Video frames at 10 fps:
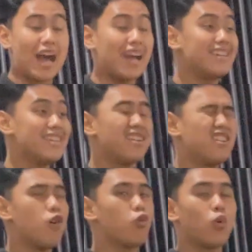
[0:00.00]
I didn't
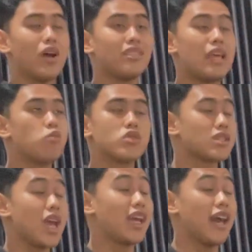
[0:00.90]
know what they were
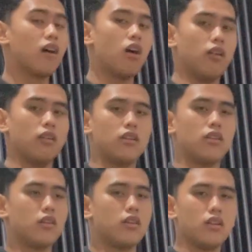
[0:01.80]
saying at all.
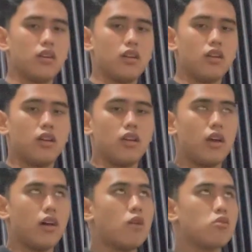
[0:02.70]

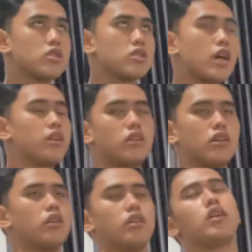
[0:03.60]
And I was just kind
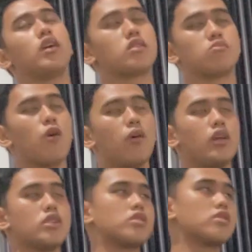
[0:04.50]
of, okay, it's
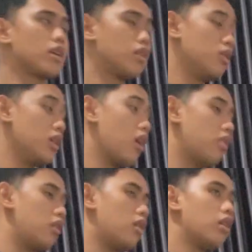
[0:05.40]
boring. It's just gonna be
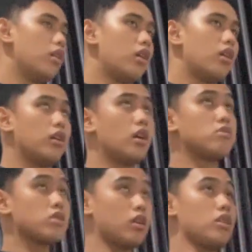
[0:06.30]
another, yeah,
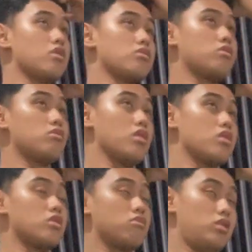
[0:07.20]
I'm just gonna hear to
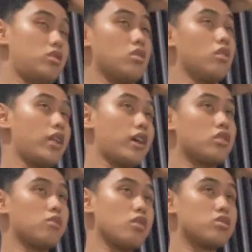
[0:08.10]
this teacher
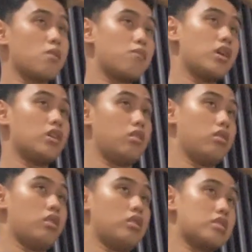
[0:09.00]
lecture about something
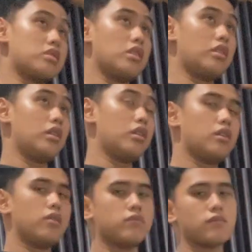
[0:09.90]
and that's it.
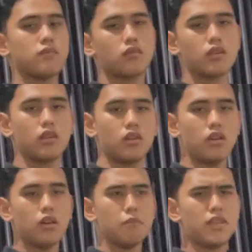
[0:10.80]

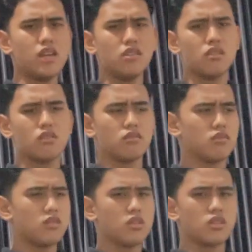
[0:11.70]
But then
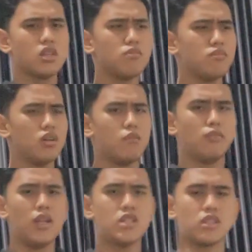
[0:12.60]
some
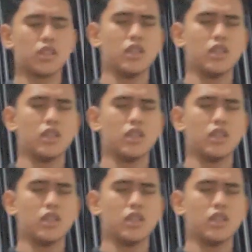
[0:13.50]
Malaysian